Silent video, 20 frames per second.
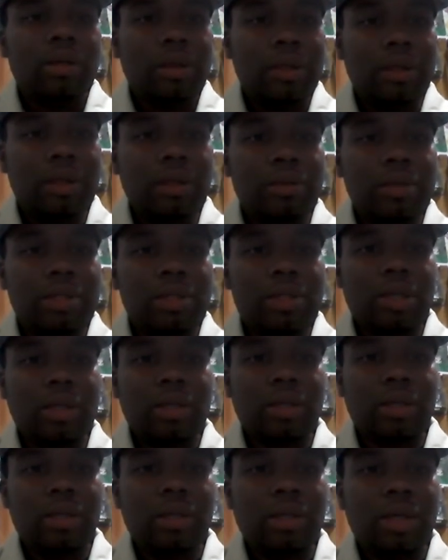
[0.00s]
He was
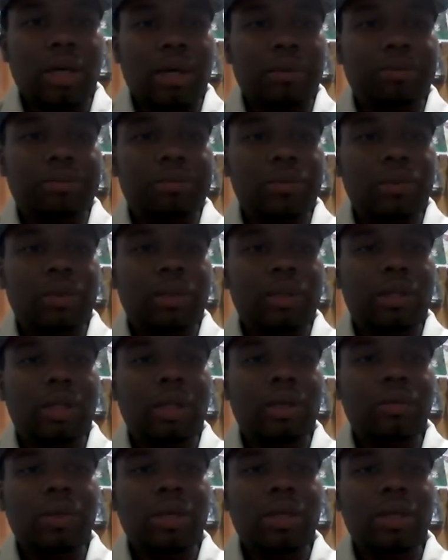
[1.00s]
a
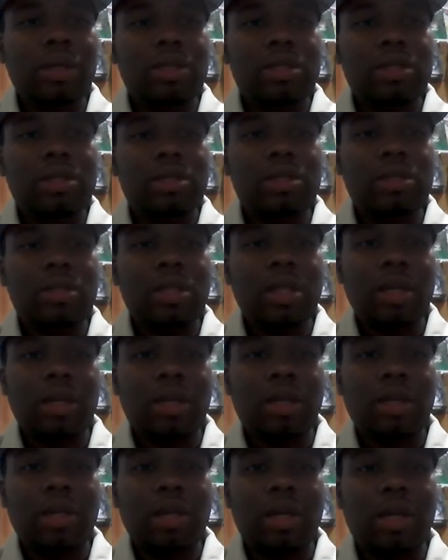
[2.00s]
key witness
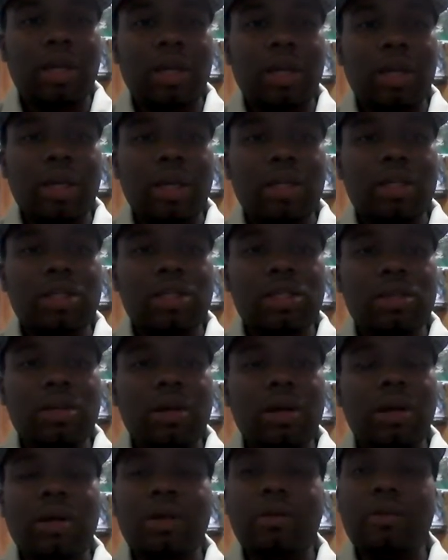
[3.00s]
in the Ken
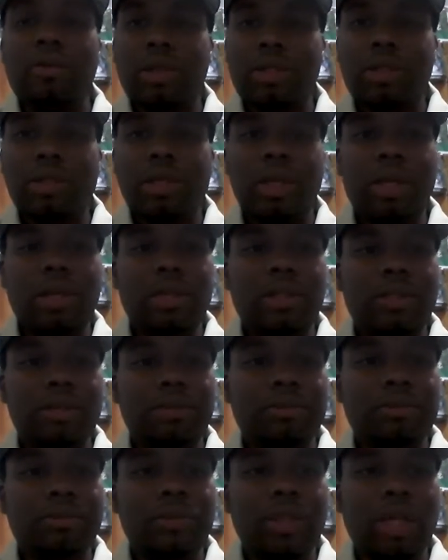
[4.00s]
Starr
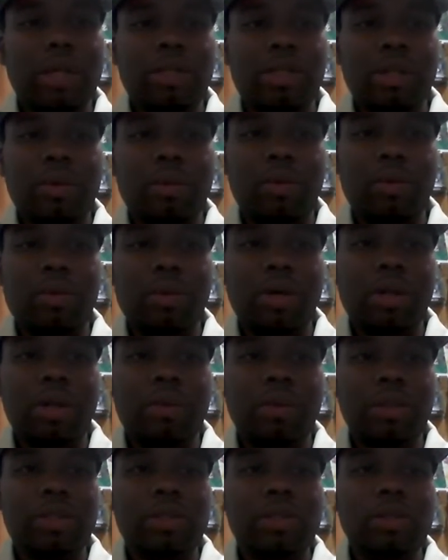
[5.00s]
investigation. That's number one.
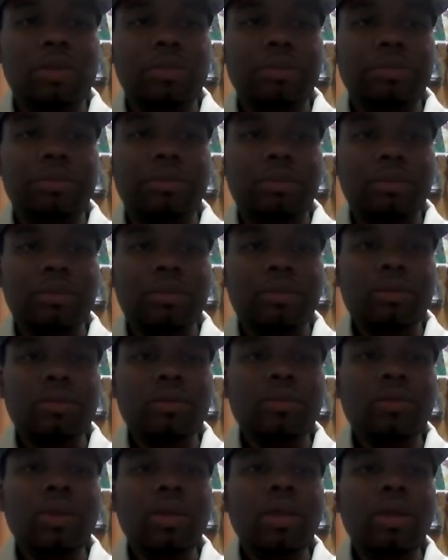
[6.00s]
Number two,
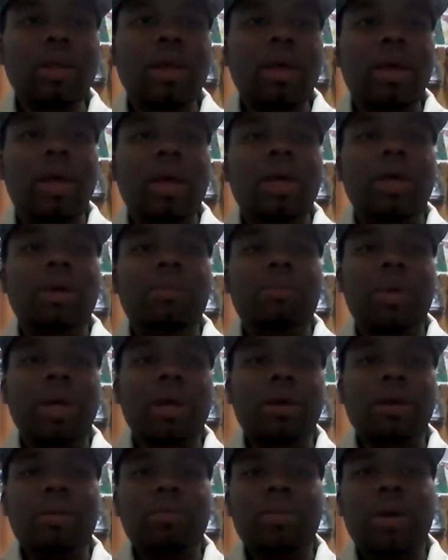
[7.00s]

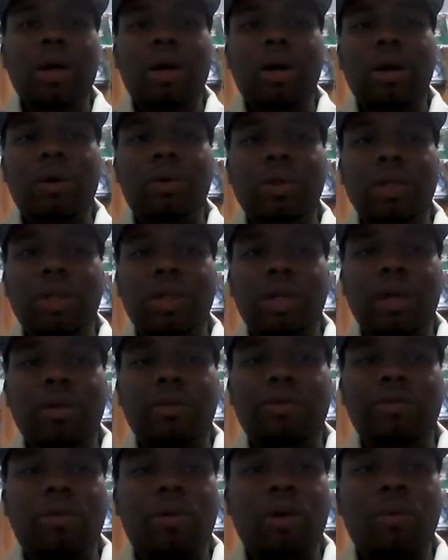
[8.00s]
Mary Mahoney, a
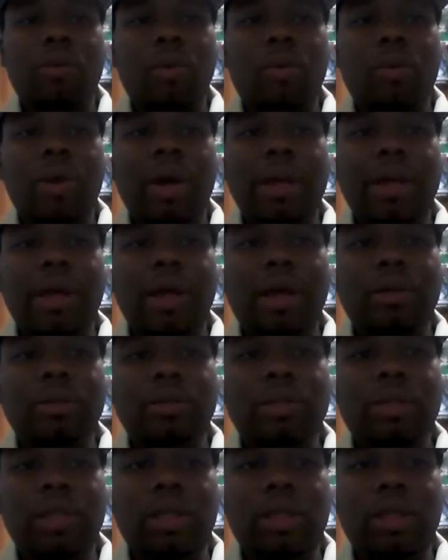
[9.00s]
former White House